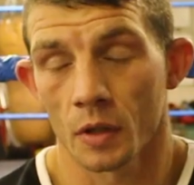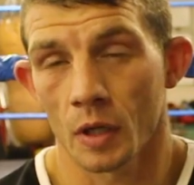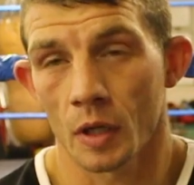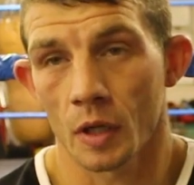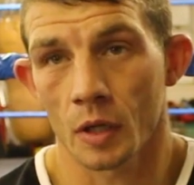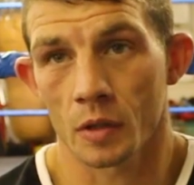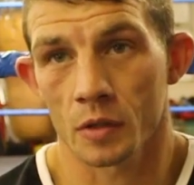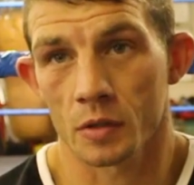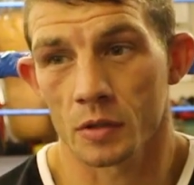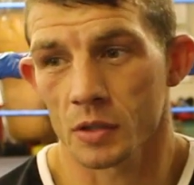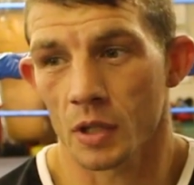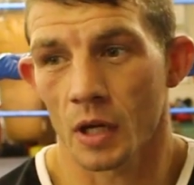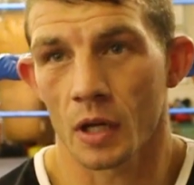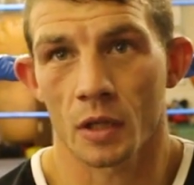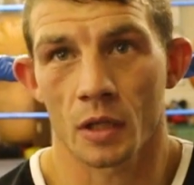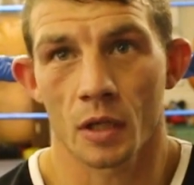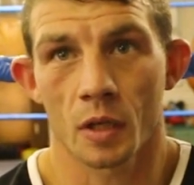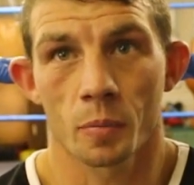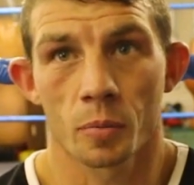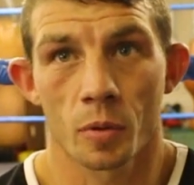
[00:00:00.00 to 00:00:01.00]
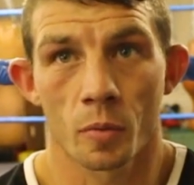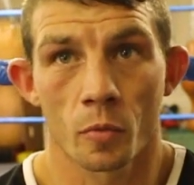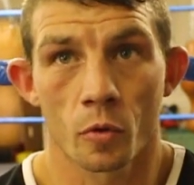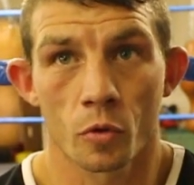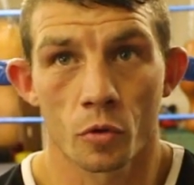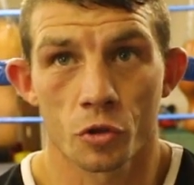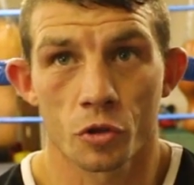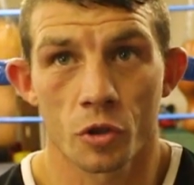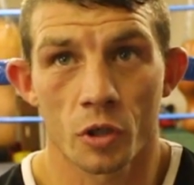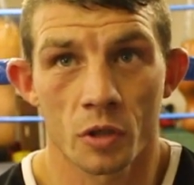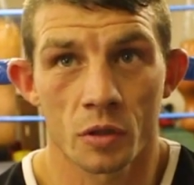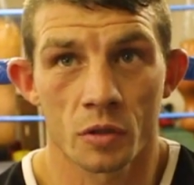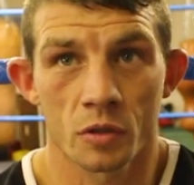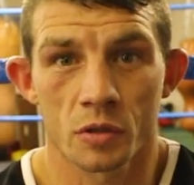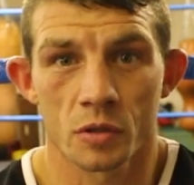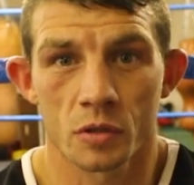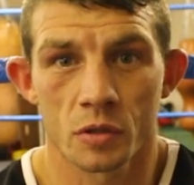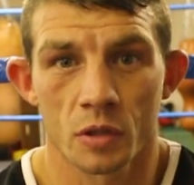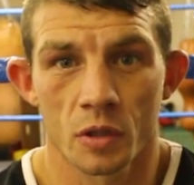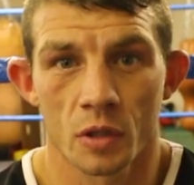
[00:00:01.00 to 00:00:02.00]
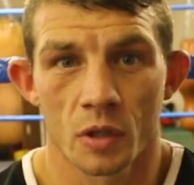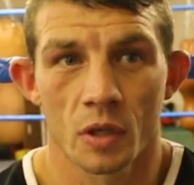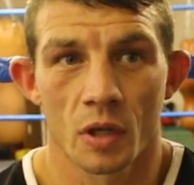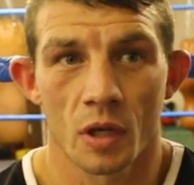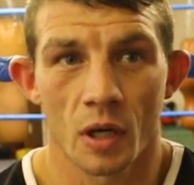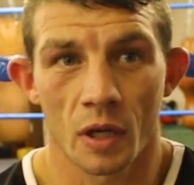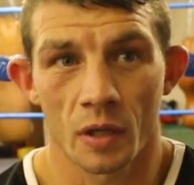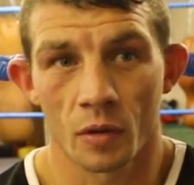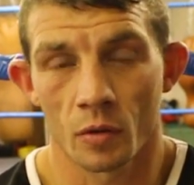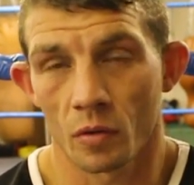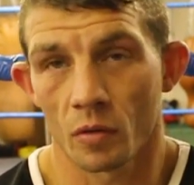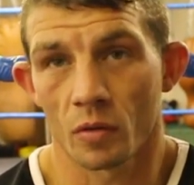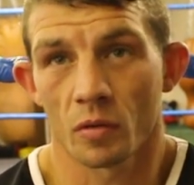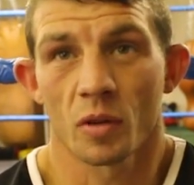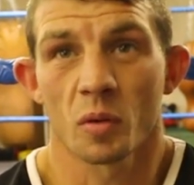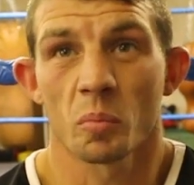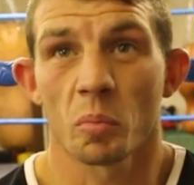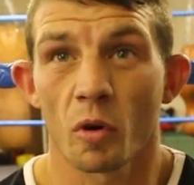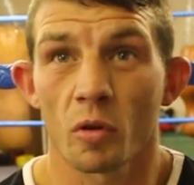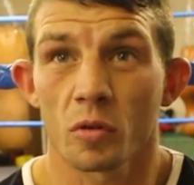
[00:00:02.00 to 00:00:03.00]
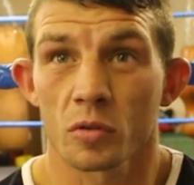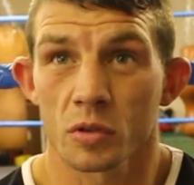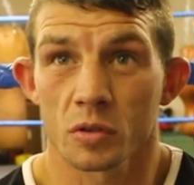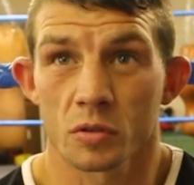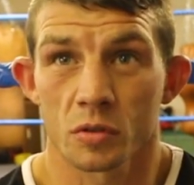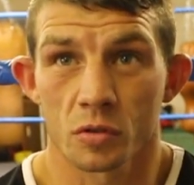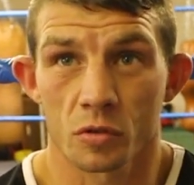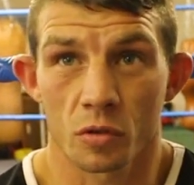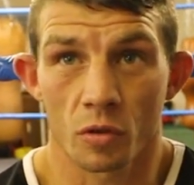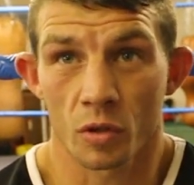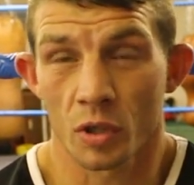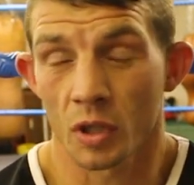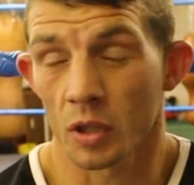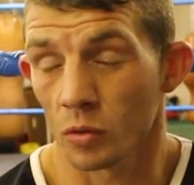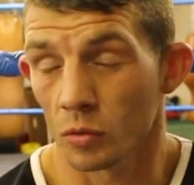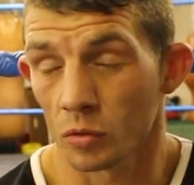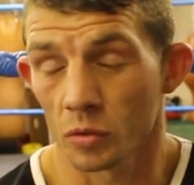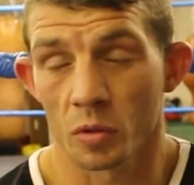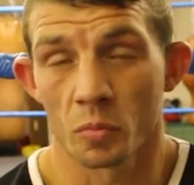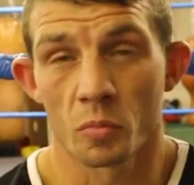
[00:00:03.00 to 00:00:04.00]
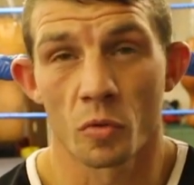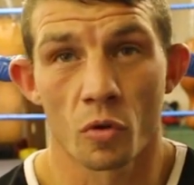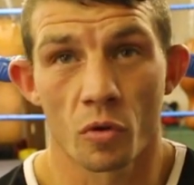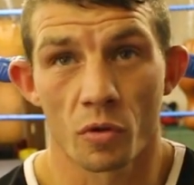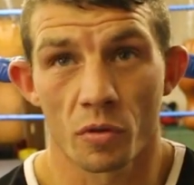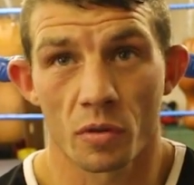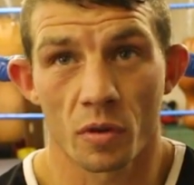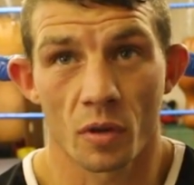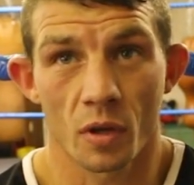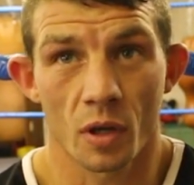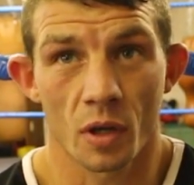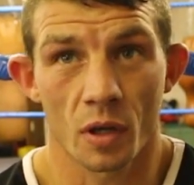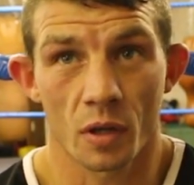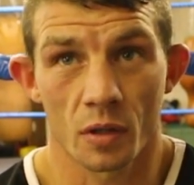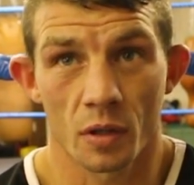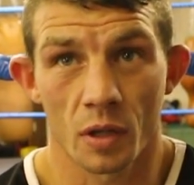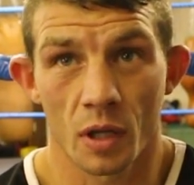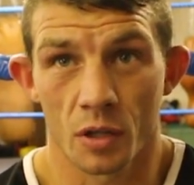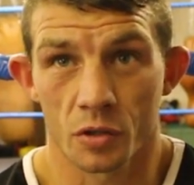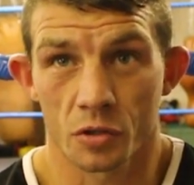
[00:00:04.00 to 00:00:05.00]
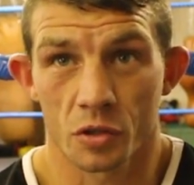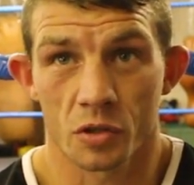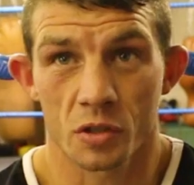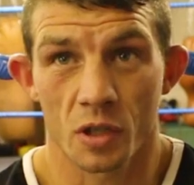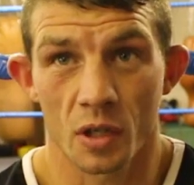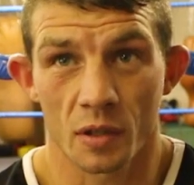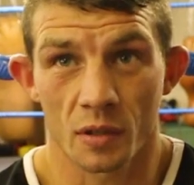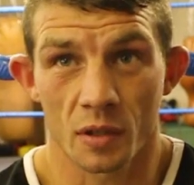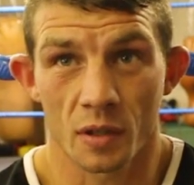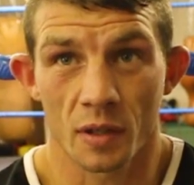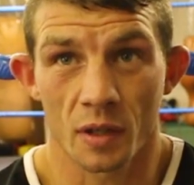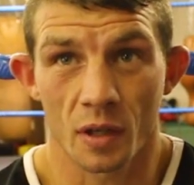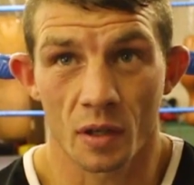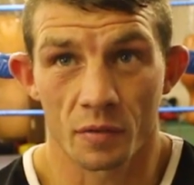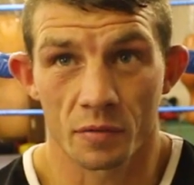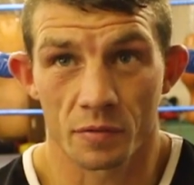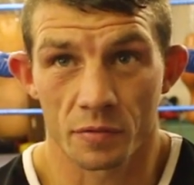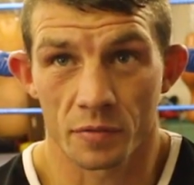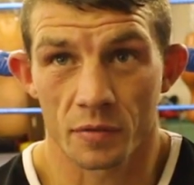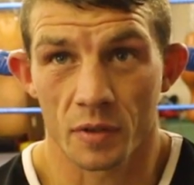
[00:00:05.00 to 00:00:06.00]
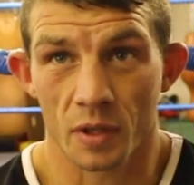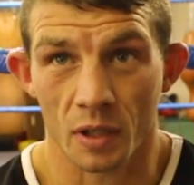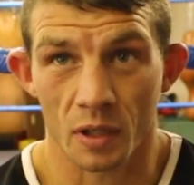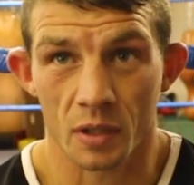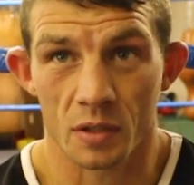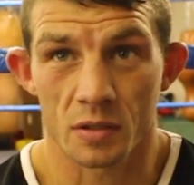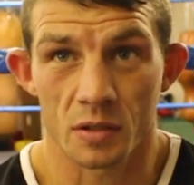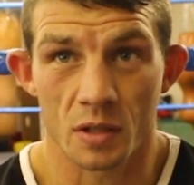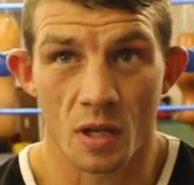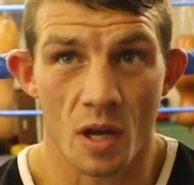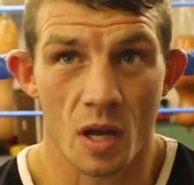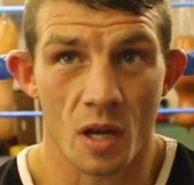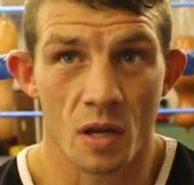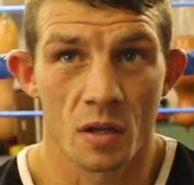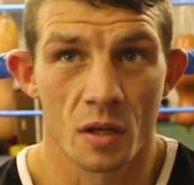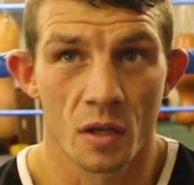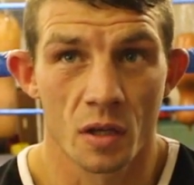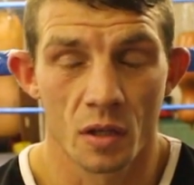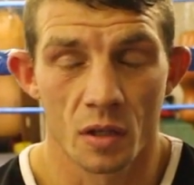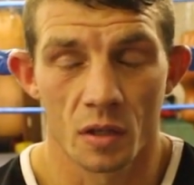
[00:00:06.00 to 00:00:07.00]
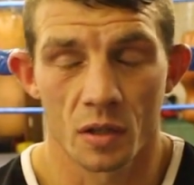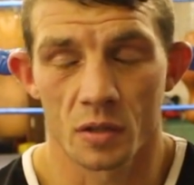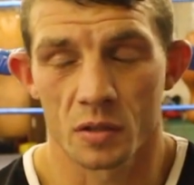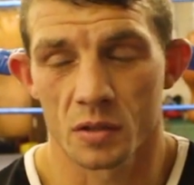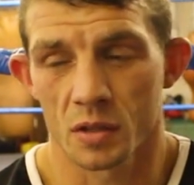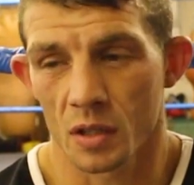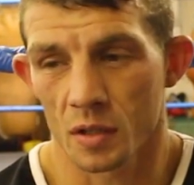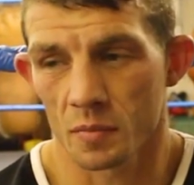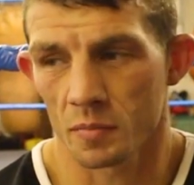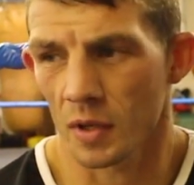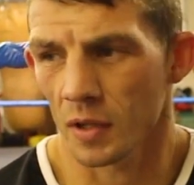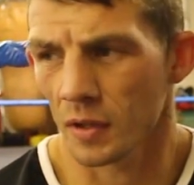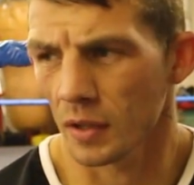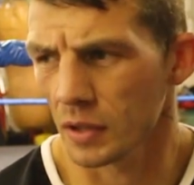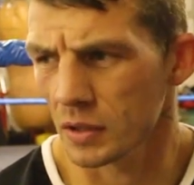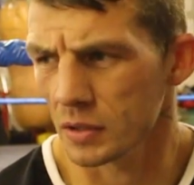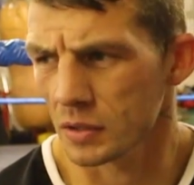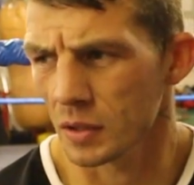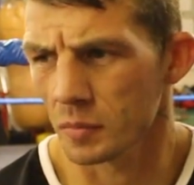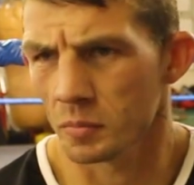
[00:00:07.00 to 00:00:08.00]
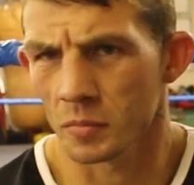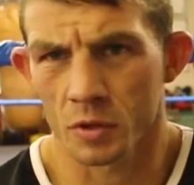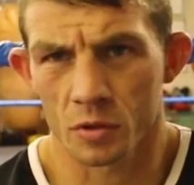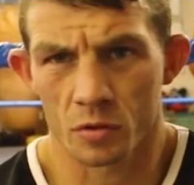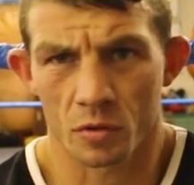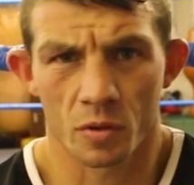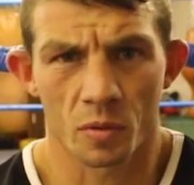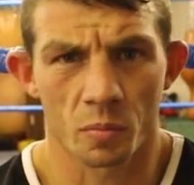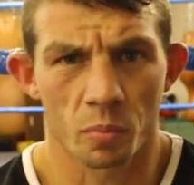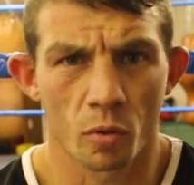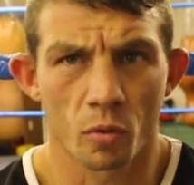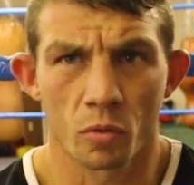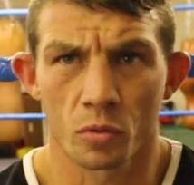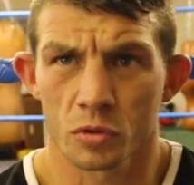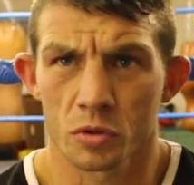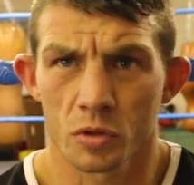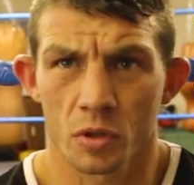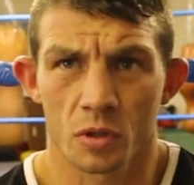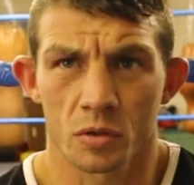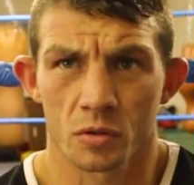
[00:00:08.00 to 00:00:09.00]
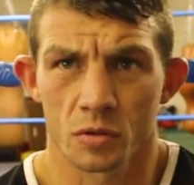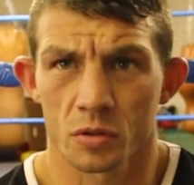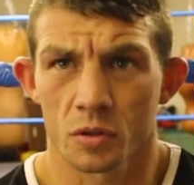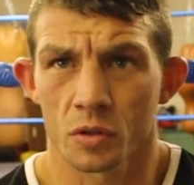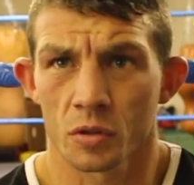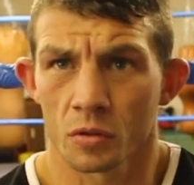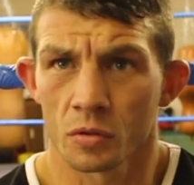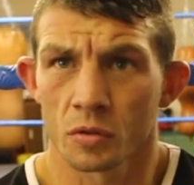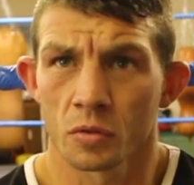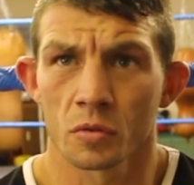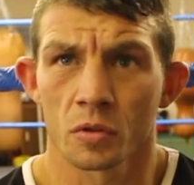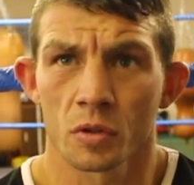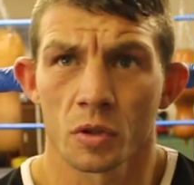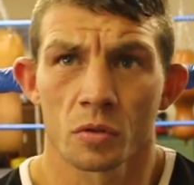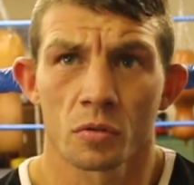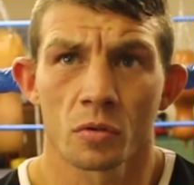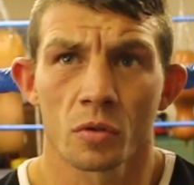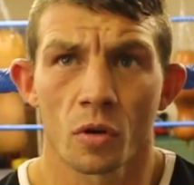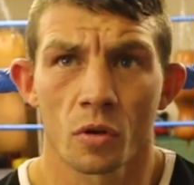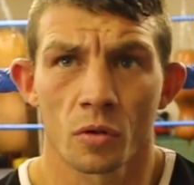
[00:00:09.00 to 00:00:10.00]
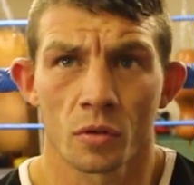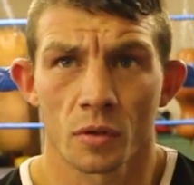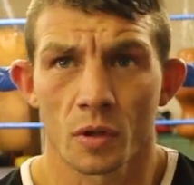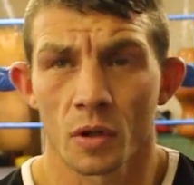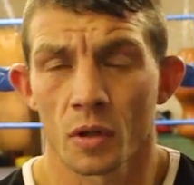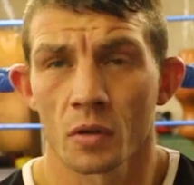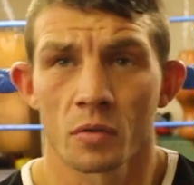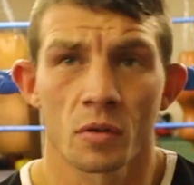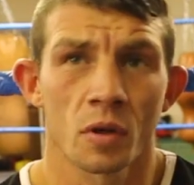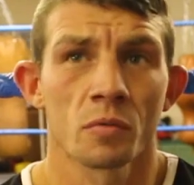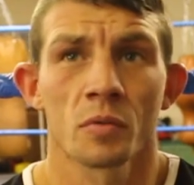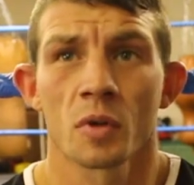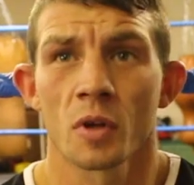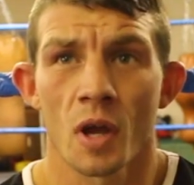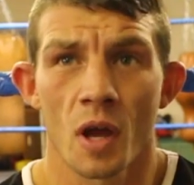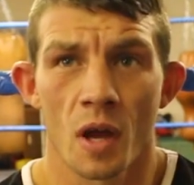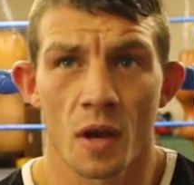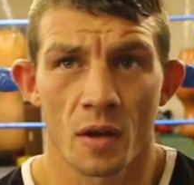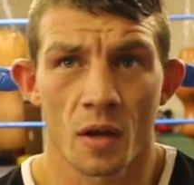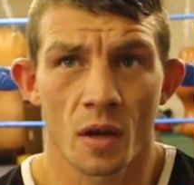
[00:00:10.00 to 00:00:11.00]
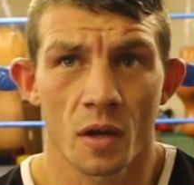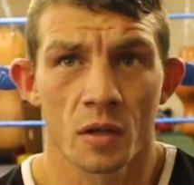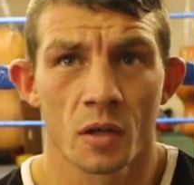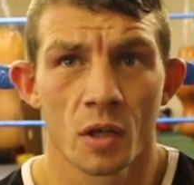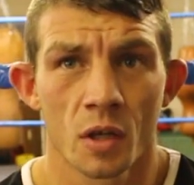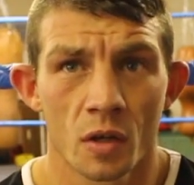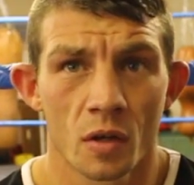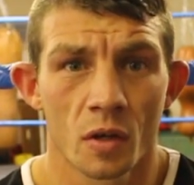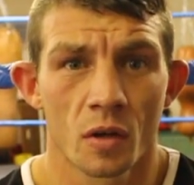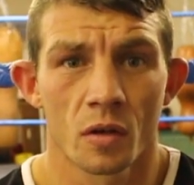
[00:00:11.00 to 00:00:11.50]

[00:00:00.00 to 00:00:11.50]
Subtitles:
Sanigar Promotions, and all the boxes is on it. Go to Merthyr Leisure Centre, they have tickets there. His, I think his number's on the posters, you know, you contact around the area.